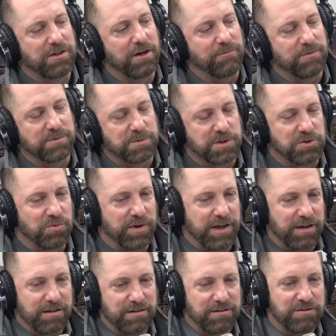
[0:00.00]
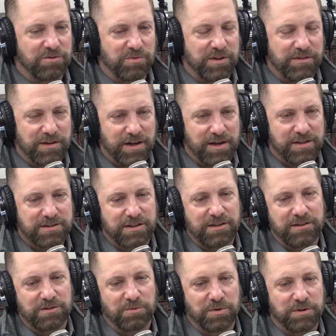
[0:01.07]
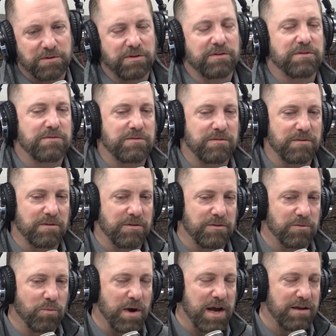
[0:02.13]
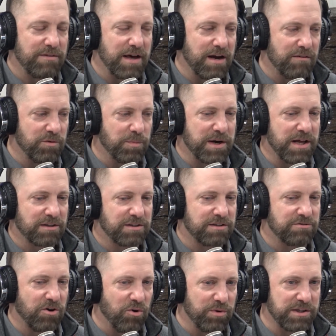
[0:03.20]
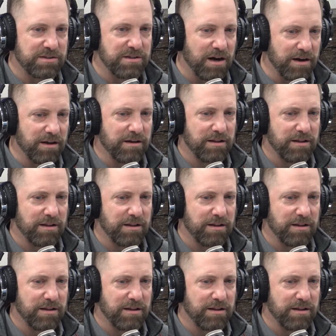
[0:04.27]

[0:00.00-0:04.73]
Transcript: difference between doing this and doing the way that everybody else has always done?